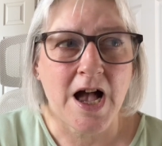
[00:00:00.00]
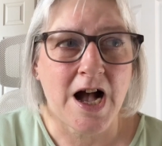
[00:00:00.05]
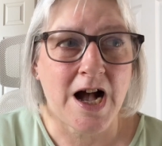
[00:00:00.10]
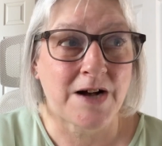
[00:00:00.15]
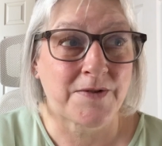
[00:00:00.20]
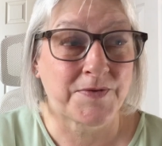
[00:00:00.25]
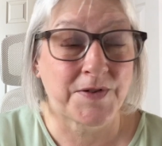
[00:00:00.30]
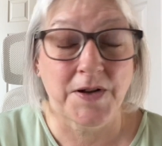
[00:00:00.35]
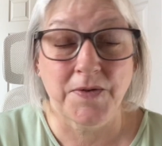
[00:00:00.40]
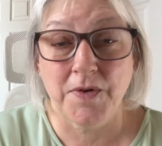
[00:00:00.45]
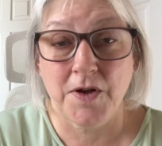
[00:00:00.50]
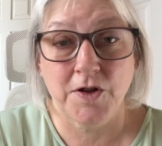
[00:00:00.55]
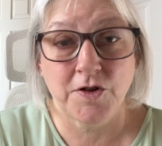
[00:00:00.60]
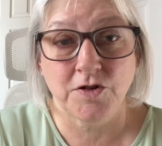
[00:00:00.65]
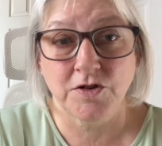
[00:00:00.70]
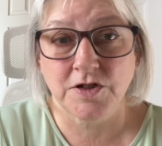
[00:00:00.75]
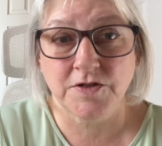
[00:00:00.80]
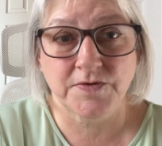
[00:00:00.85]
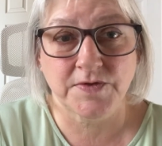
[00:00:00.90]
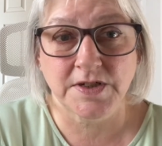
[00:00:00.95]
I've never
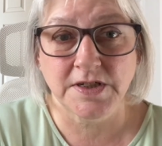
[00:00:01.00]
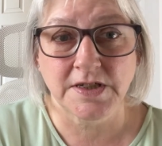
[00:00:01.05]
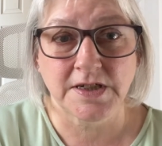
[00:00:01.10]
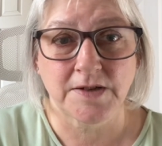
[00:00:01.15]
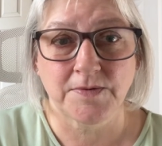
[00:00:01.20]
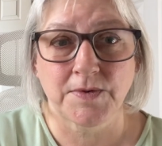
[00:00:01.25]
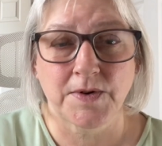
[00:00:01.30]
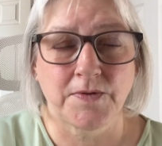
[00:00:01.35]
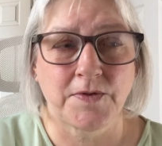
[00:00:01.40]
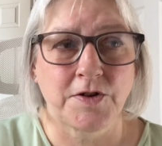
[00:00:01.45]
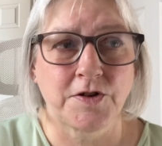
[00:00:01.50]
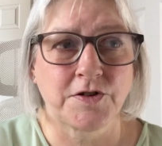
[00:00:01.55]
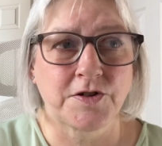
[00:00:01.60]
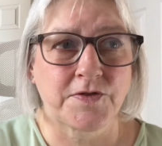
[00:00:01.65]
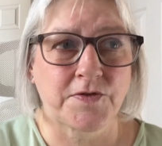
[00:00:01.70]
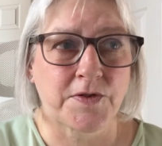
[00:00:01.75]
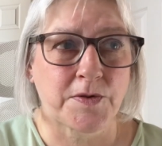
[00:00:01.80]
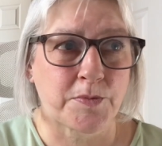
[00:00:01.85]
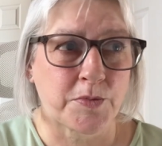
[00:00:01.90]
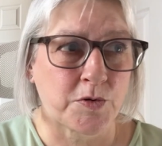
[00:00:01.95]
heard of it. I've never heard
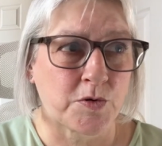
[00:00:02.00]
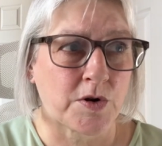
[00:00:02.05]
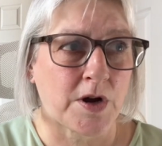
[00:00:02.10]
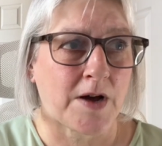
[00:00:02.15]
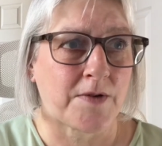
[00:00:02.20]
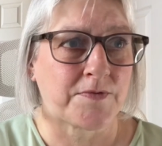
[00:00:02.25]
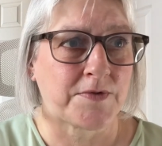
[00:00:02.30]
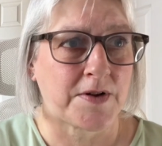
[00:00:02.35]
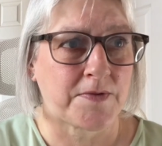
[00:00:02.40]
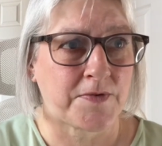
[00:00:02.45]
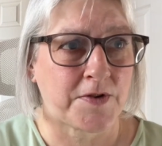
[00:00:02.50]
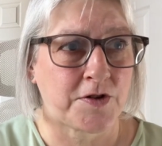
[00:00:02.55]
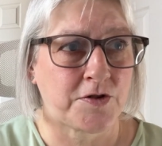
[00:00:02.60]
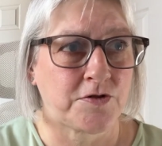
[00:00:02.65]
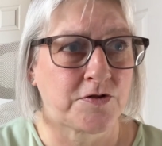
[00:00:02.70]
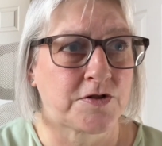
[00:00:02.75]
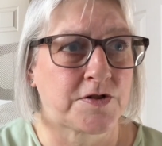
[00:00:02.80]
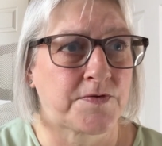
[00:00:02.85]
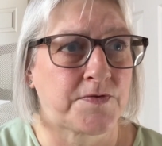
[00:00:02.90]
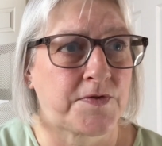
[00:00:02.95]
of the book. I've never
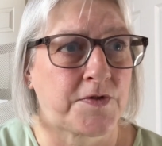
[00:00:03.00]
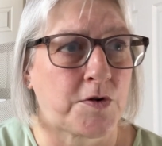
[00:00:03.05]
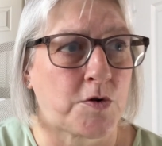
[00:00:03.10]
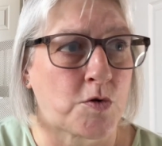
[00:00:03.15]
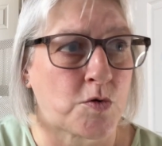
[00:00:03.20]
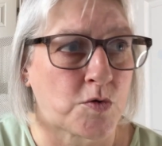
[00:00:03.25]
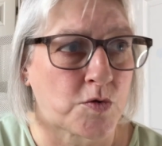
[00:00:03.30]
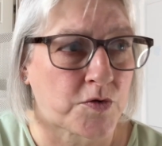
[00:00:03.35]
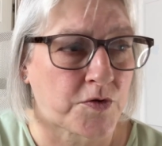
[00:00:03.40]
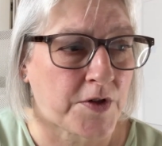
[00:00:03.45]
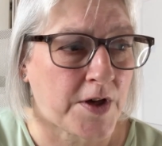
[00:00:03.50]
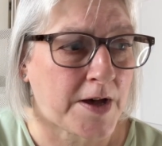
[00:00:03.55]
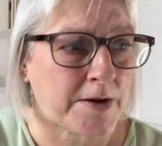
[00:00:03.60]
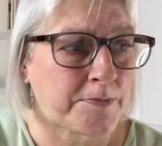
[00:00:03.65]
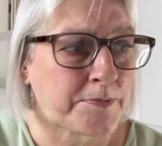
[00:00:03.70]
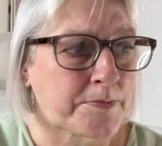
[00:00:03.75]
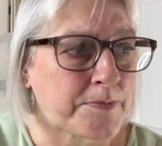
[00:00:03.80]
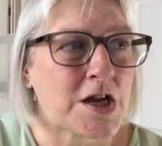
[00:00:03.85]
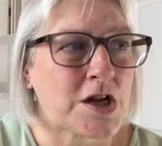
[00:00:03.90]
heard of the author.